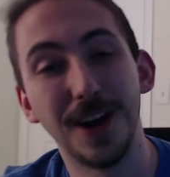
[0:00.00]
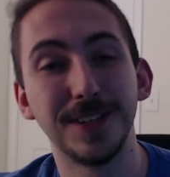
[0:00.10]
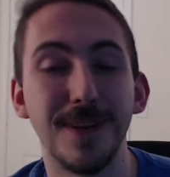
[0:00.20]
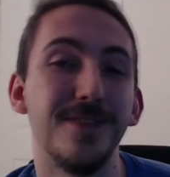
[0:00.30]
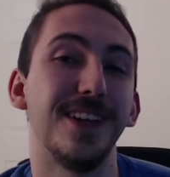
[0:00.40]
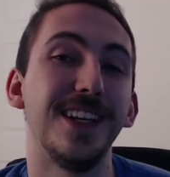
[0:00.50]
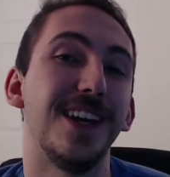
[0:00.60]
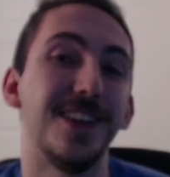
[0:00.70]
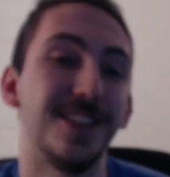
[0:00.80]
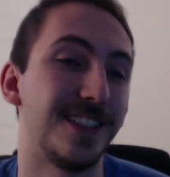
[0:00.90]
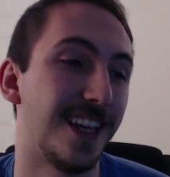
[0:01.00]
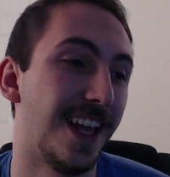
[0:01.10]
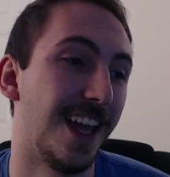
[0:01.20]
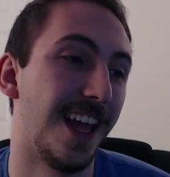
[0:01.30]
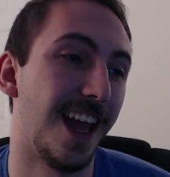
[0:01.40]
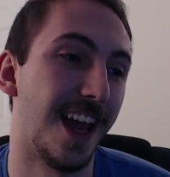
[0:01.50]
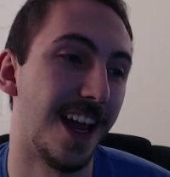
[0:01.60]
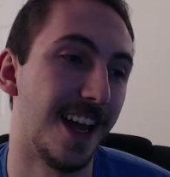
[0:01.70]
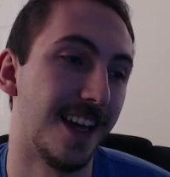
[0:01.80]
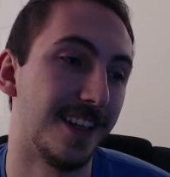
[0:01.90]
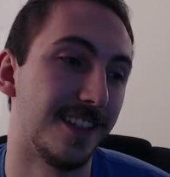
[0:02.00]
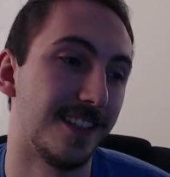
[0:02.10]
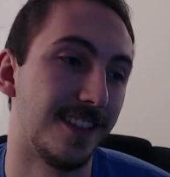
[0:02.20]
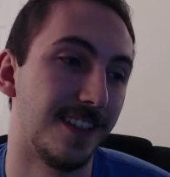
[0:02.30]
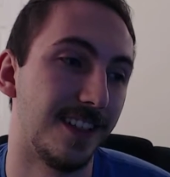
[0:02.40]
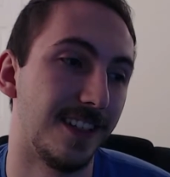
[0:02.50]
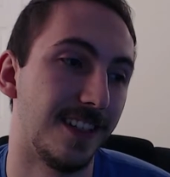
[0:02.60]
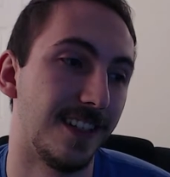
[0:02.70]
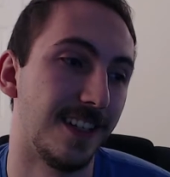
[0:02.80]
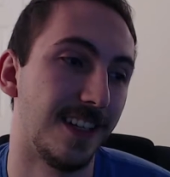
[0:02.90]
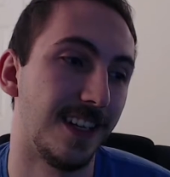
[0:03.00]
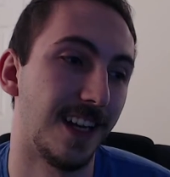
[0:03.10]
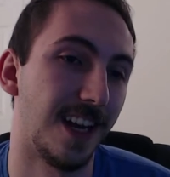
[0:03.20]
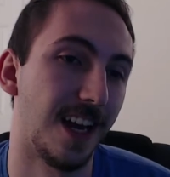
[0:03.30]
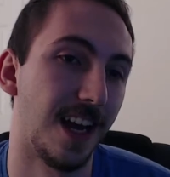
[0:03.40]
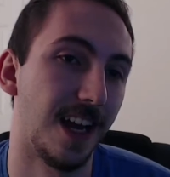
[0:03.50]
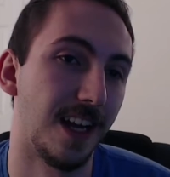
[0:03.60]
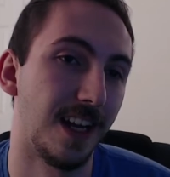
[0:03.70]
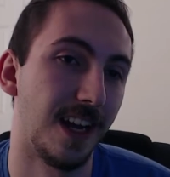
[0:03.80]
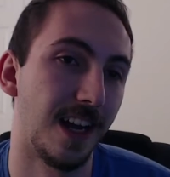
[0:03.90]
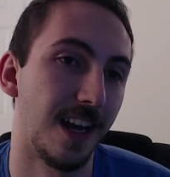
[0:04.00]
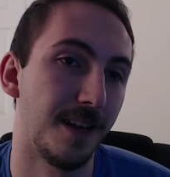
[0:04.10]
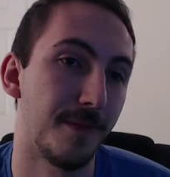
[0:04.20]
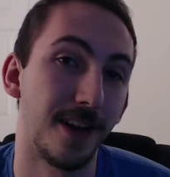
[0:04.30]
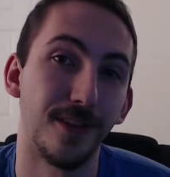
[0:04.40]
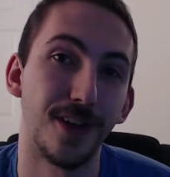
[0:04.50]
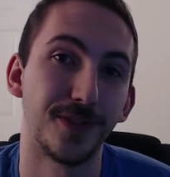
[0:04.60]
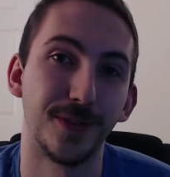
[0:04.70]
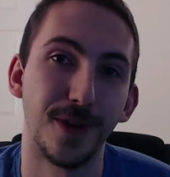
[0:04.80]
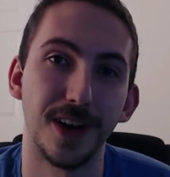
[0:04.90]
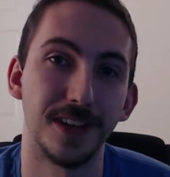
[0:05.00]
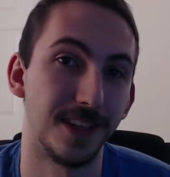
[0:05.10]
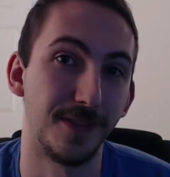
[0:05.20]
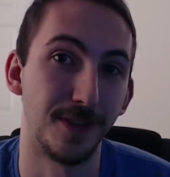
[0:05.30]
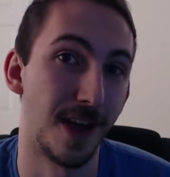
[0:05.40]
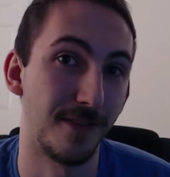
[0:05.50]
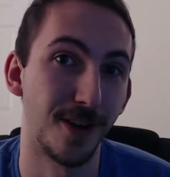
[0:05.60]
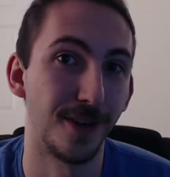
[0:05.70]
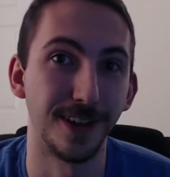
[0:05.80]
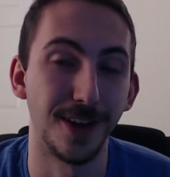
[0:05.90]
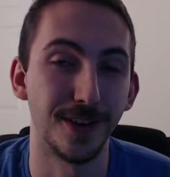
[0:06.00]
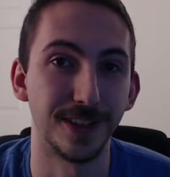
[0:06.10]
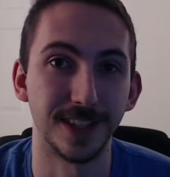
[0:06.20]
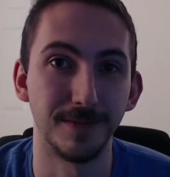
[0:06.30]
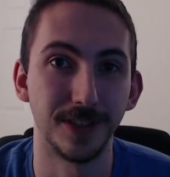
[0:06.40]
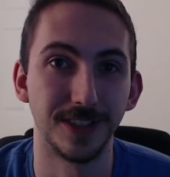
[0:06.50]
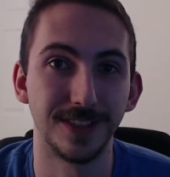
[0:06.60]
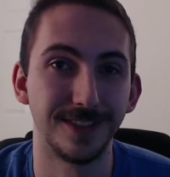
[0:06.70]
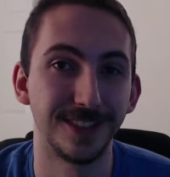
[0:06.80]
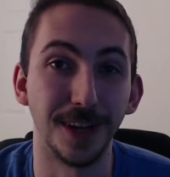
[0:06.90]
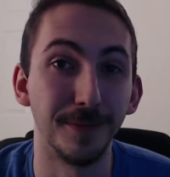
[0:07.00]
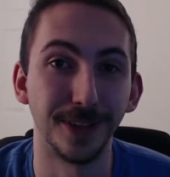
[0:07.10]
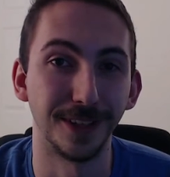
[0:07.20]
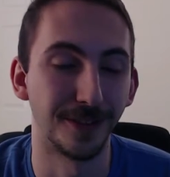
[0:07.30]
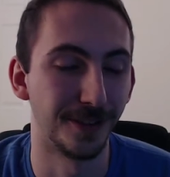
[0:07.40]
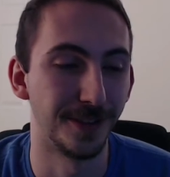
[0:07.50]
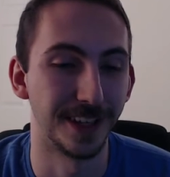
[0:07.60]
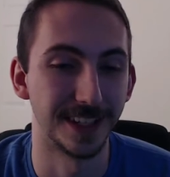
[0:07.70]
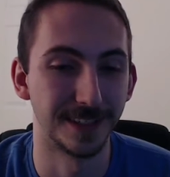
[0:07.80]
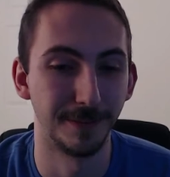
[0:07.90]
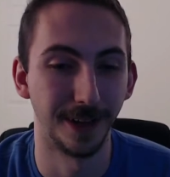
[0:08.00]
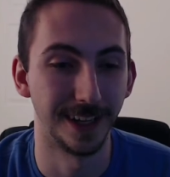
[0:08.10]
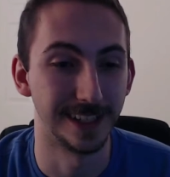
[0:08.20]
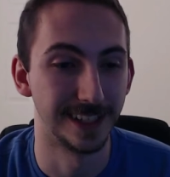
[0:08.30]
my videos and I, I, am at a loss for words if you haven't already noticed I'm just stumbling through this but